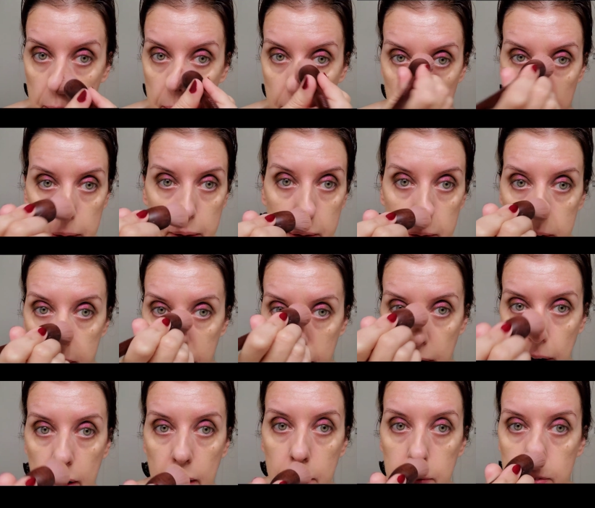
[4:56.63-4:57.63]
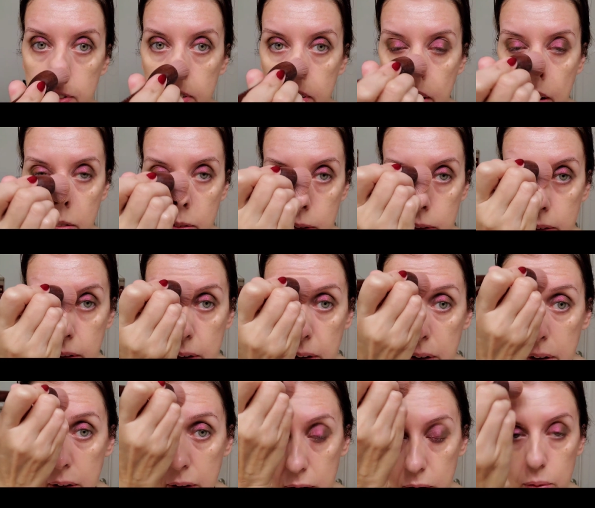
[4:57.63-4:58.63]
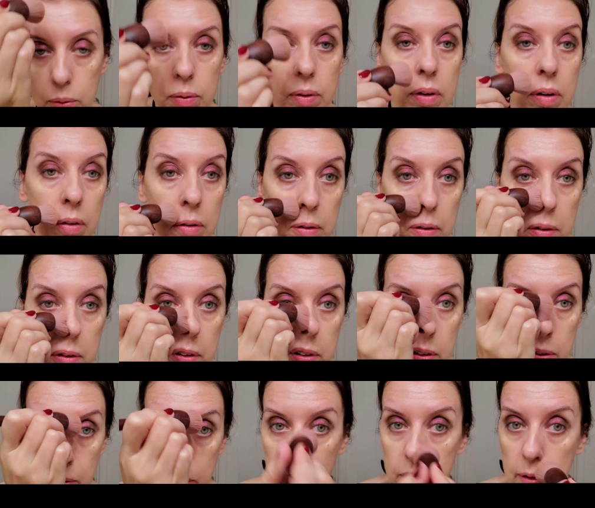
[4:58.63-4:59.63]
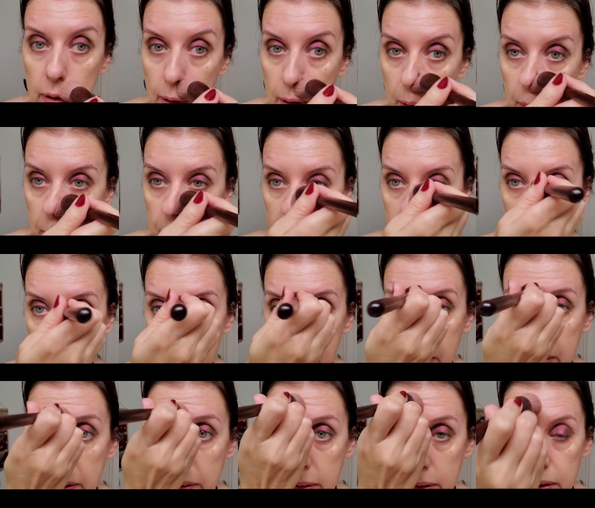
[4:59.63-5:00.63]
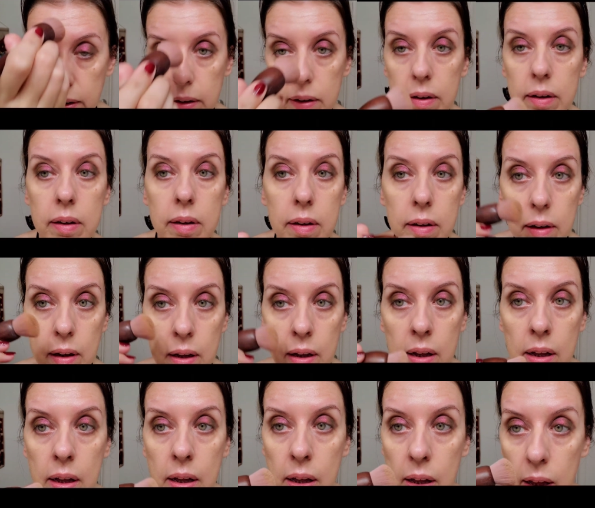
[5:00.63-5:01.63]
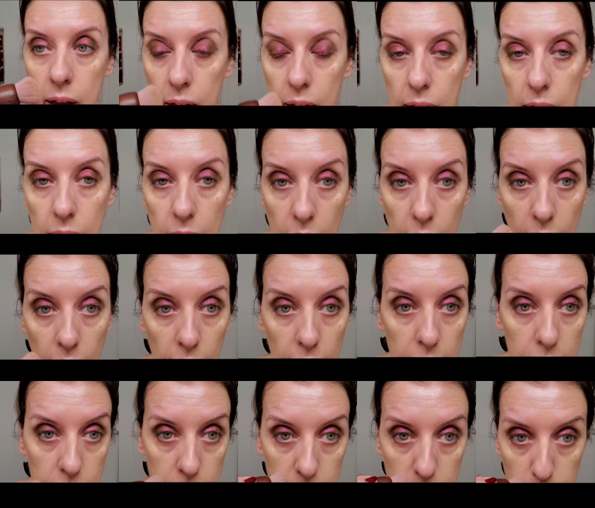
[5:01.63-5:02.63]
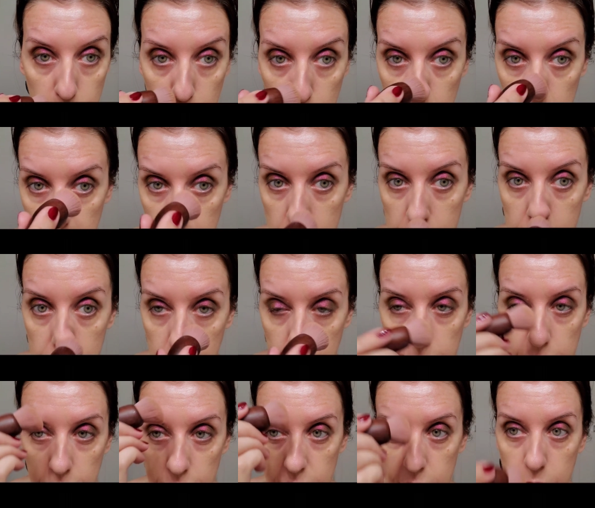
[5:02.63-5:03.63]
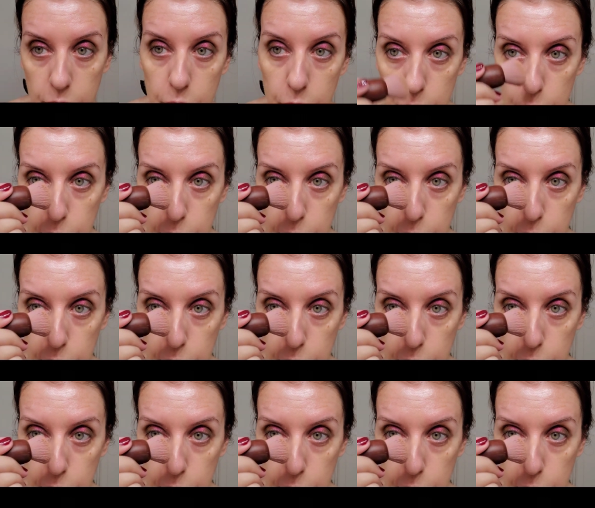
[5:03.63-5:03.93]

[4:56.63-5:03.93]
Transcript: And I have discovered that doing your nose up like that hides the pores, whereas if you